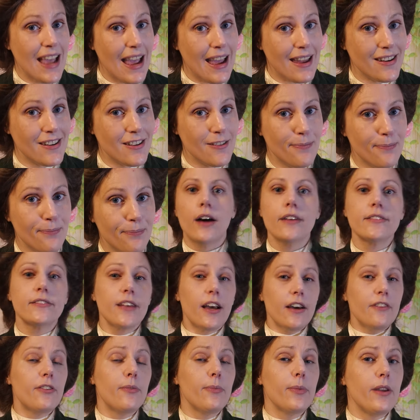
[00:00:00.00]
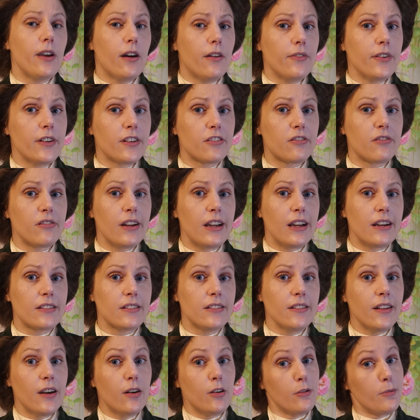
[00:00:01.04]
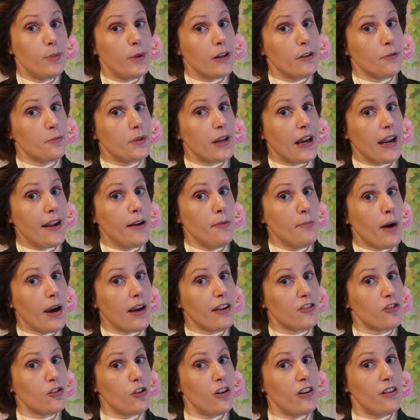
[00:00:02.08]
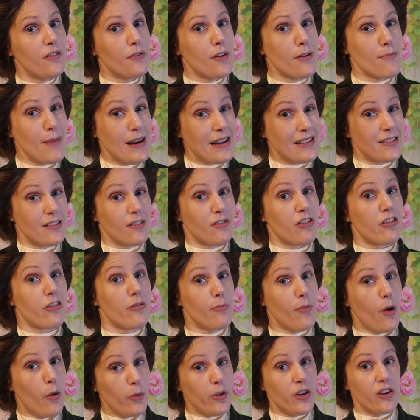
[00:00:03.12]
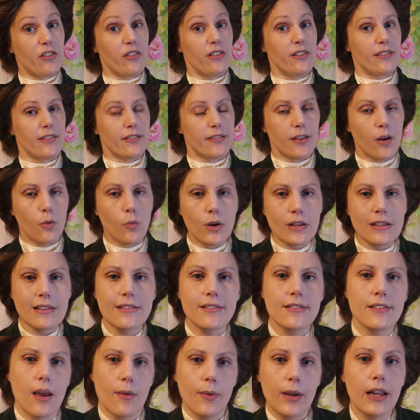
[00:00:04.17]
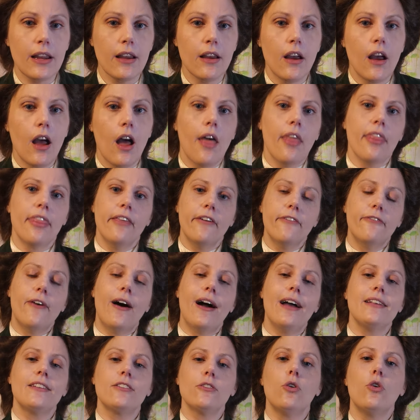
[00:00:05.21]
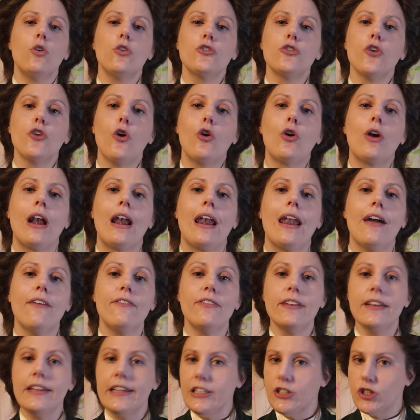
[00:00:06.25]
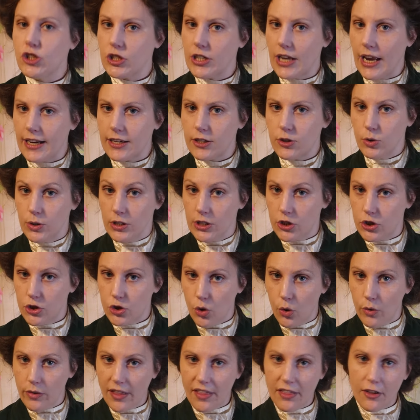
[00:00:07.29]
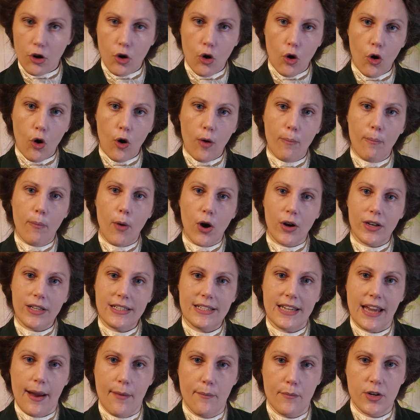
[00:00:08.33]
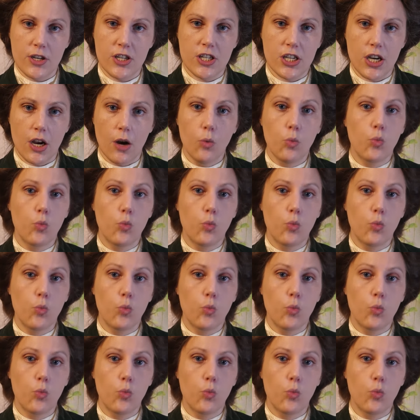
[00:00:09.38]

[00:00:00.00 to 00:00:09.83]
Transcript: dead. Aside from the obvious reaction that would be obtained by a sort of a massive thermometer into someone's stomach, the device also cleverly checked to ensure that the core body temperature